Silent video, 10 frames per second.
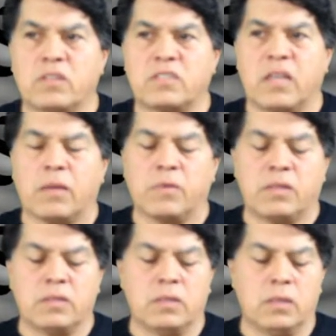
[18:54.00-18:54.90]

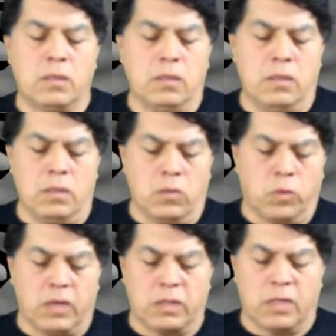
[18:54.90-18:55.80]
segment,
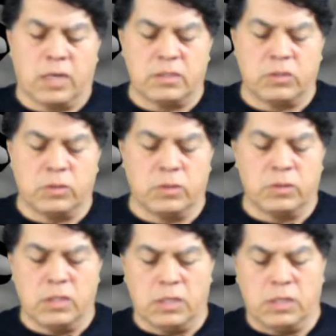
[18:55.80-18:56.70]
we had gone
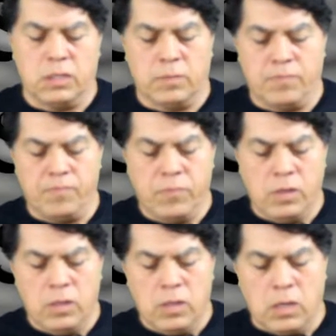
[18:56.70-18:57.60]
to a
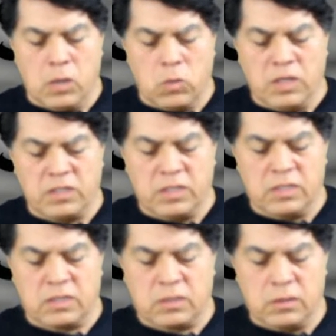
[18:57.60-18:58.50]

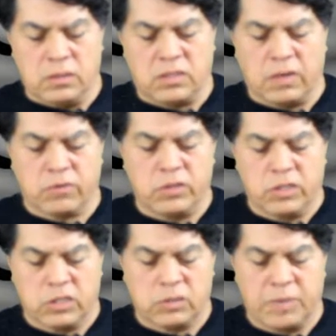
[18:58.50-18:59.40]
residence several
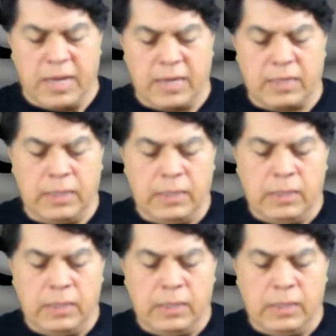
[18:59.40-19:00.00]
years back.